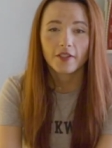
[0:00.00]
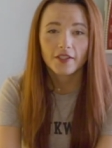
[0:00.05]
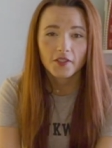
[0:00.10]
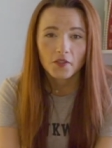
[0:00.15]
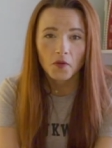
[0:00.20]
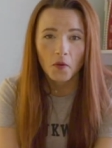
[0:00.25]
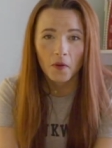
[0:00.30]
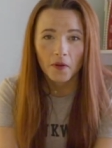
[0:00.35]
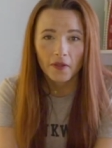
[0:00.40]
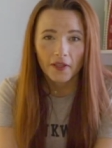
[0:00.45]
been
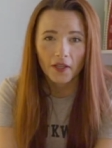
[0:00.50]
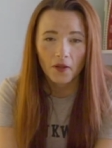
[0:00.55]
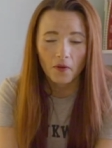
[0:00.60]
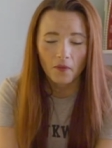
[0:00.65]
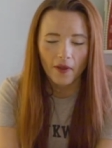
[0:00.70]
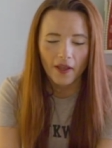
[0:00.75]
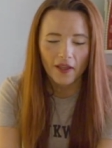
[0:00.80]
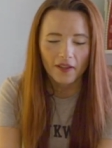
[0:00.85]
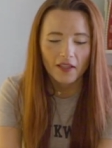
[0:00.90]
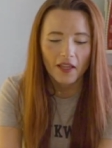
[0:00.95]
squirreling
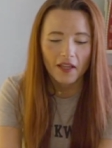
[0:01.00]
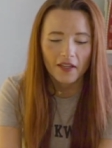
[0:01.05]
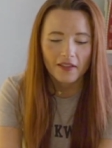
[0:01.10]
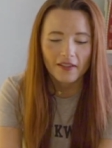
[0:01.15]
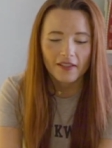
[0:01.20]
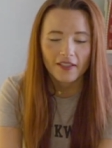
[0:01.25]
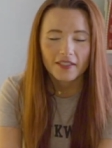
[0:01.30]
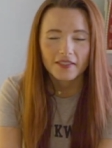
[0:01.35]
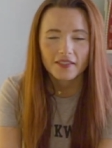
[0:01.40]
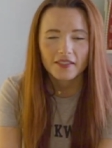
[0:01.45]
away a lot of
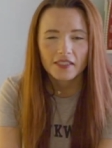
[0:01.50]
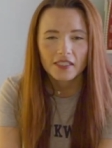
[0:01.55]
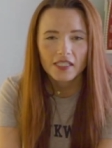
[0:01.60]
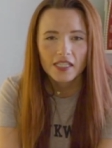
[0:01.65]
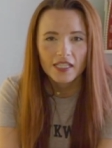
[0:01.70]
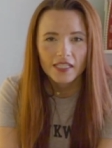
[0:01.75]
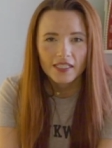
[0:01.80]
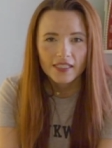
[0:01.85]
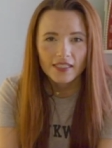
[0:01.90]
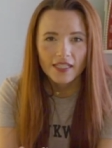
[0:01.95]
these
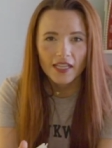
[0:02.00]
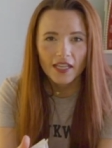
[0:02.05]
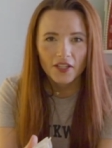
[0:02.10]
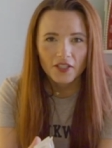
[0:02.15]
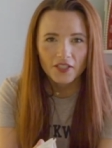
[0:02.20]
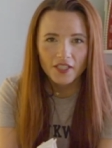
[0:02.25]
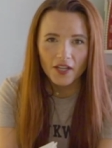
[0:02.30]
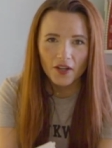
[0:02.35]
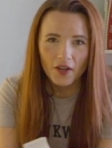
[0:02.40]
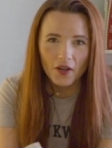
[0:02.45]

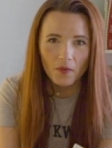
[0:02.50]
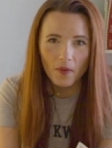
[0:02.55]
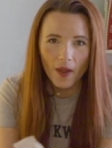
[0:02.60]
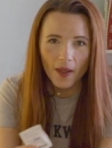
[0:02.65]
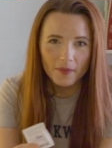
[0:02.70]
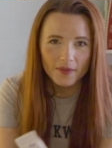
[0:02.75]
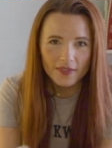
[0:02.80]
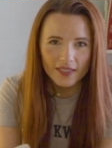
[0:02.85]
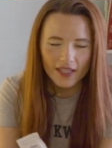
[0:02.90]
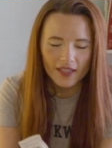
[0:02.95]
sanitary
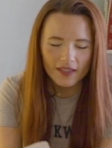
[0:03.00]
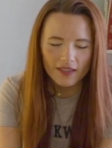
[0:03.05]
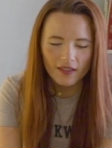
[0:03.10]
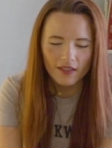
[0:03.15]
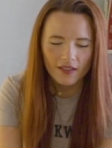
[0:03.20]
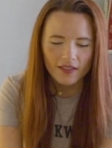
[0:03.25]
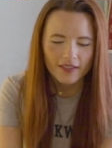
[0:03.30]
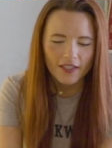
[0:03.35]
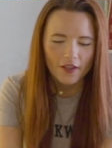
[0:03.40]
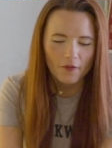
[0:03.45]
wipes lately
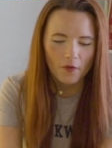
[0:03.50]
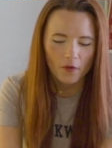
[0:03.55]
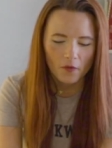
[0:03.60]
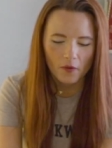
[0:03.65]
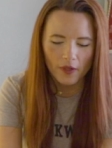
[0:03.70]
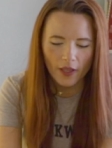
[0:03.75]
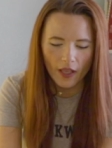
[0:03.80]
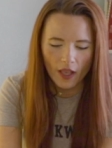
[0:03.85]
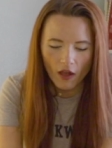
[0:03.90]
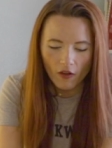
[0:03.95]
because they've been
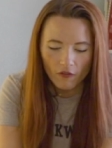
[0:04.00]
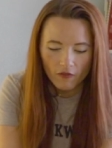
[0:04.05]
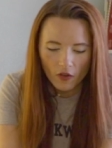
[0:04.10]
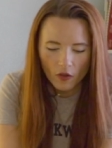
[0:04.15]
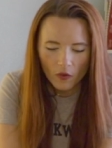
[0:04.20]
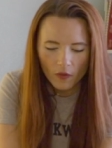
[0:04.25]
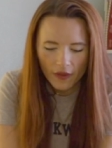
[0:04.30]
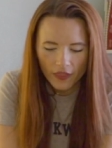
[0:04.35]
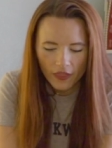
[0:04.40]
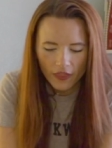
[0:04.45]
really
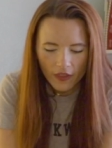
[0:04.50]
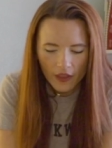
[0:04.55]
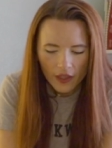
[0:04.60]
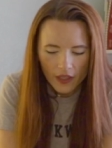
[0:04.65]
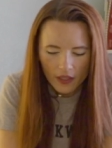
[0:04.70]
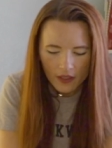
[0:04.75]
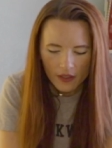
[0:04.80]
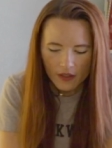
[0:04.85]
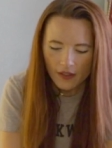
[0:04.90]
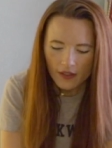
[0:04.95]
helpful with
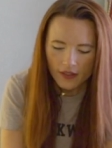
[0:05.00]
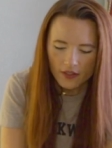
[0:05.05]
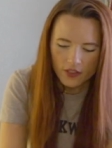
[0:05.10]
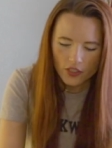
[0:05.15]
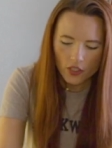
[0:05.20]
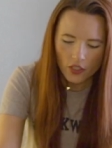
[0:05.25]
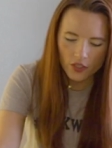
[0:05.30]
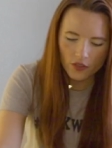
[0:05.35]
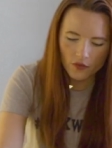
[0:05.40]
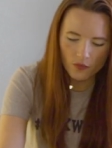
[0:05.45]

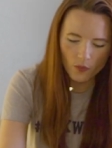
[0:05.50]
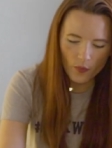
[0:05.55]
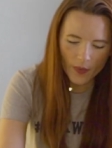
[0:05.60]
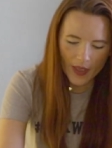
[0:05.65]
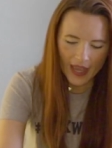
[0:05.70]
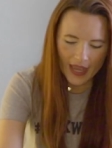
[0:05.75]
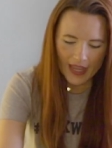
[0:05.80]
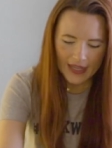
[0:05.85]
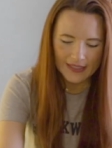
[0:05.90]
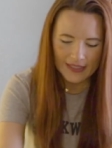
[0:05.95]
certain
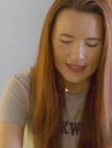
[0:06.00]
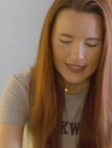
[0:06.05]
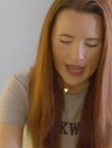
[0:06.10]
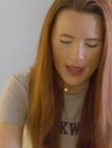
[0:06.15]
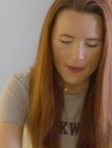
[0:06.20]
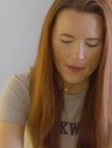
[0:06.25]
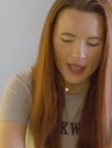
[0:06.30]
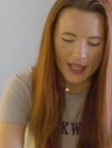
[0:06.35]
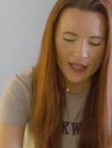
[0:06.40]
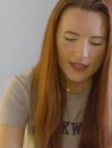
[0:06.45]

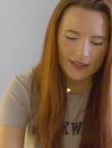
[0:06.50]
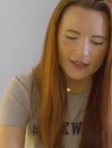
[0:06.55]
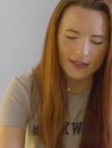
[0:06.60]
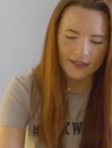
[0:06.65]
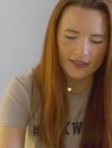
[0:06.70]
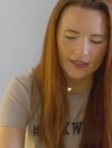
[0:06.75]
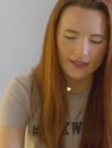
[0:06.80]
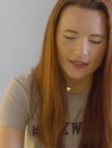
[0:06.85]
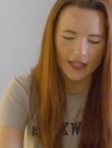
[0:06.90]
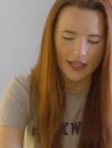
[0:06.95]

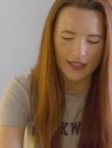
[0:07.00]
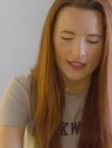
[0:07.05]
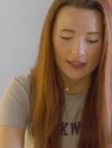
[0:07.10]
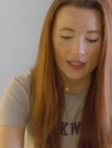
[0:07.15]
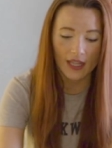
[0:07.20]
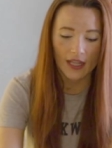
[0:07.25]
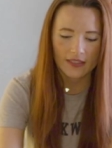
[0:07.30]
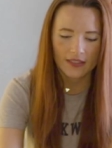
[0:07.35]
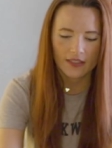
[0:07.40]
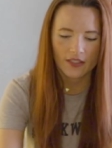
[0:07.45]
pandemics and
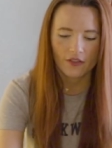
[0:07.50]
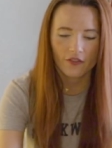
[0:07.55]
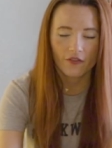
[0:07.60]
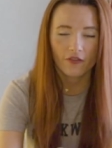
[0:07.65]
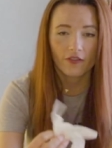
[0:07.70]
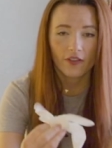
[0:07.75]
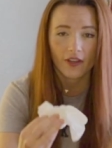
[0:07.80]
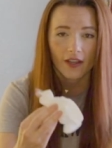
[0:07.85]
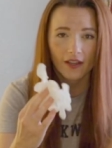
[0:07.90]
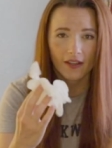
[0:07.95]
lots of
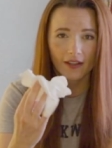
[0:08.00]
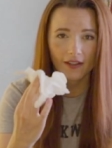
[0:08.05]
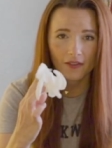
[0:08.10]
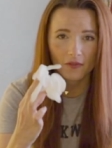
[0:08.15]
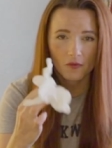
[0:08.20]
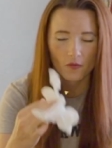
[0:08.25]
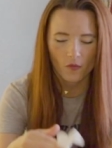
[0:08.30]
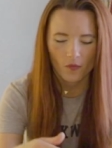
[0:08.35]
uh,